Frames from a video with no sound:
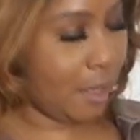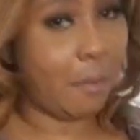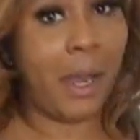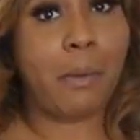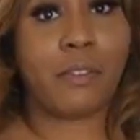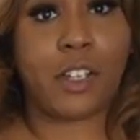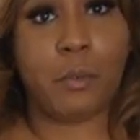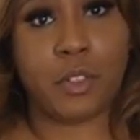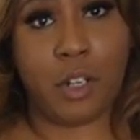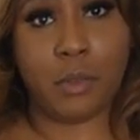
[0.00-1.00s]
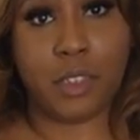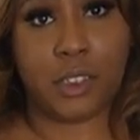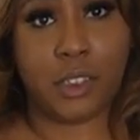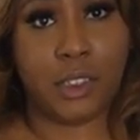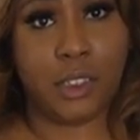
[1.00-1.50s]
Powerpuff Girl
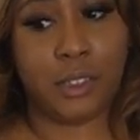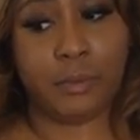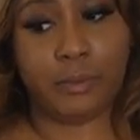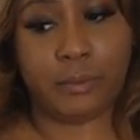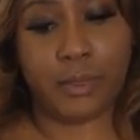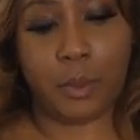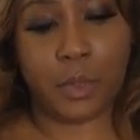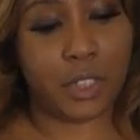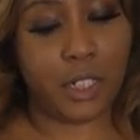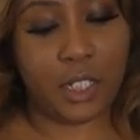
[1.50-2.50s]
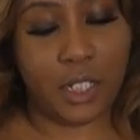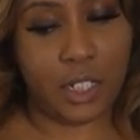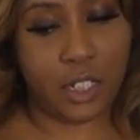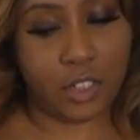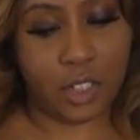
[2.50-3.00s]
pajamas. It wasn't in the
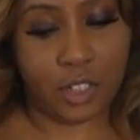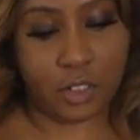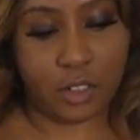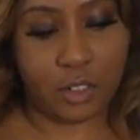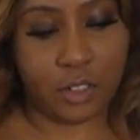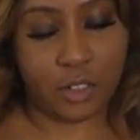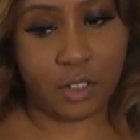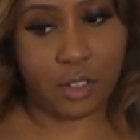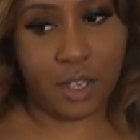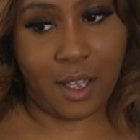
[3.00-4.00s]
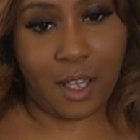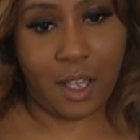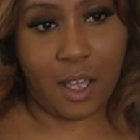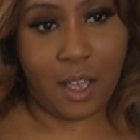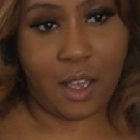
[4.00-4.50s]
teenager section.
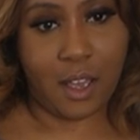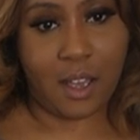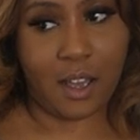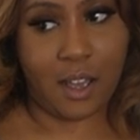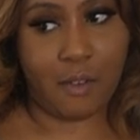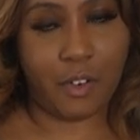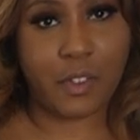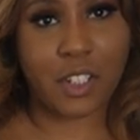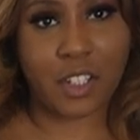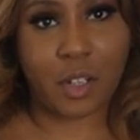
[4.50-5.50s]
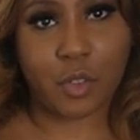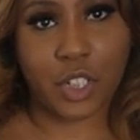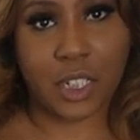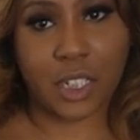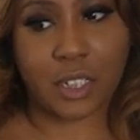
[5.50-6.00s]
I'm very
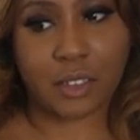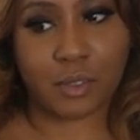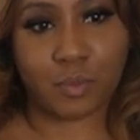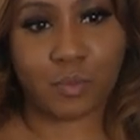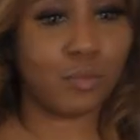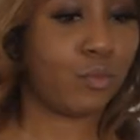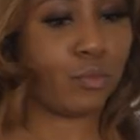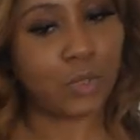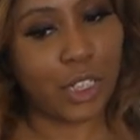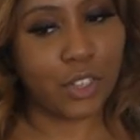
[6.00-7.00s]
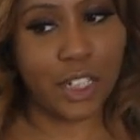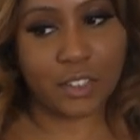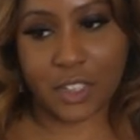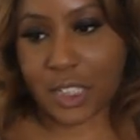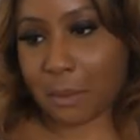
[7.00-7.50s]
nostalgic. Like, you guys
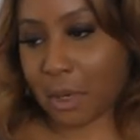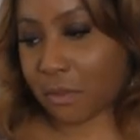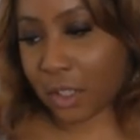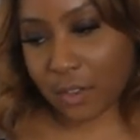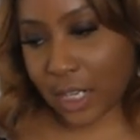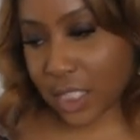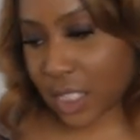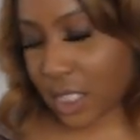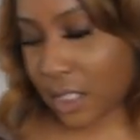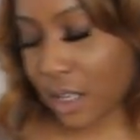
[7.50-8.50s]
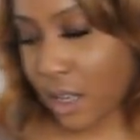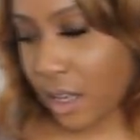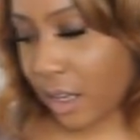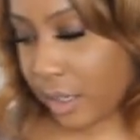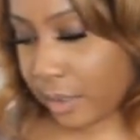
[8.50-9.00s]
have seen, like, my
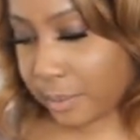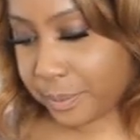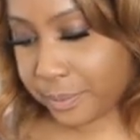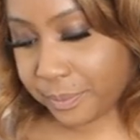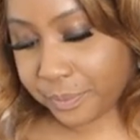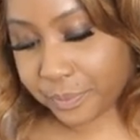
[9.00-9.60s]
Rugrats